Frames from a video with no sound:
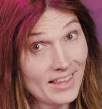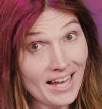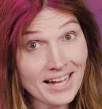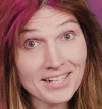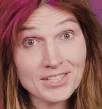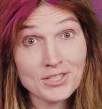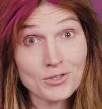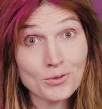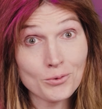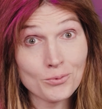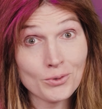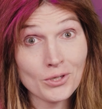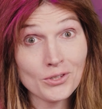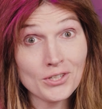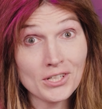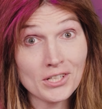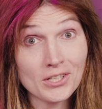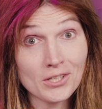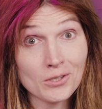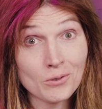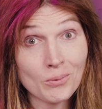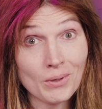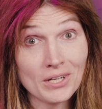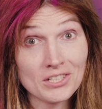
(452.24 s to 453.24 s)
That's a really
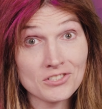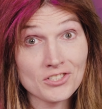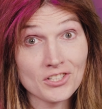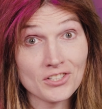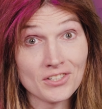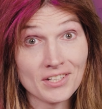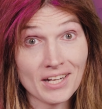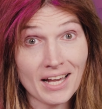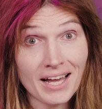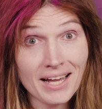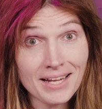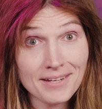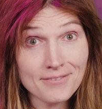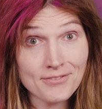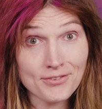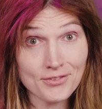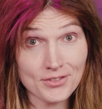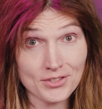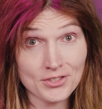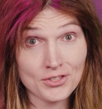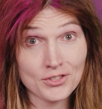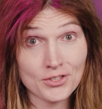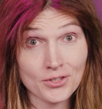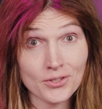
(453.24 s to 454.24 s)
good question. I've
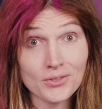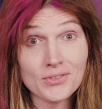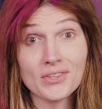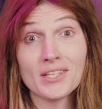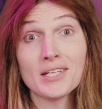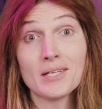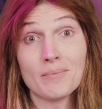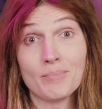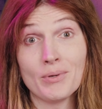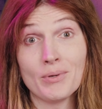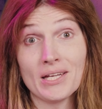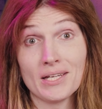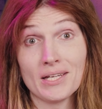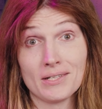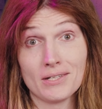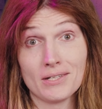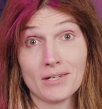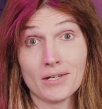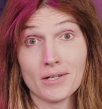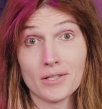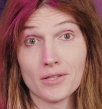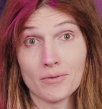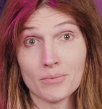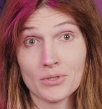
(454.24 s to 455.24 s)
certainly been
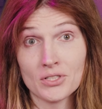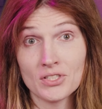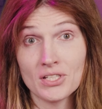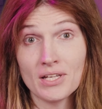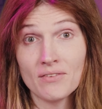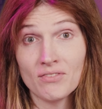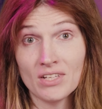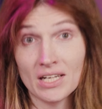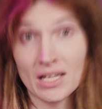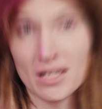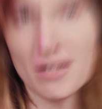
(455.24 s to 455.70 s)
on the receiving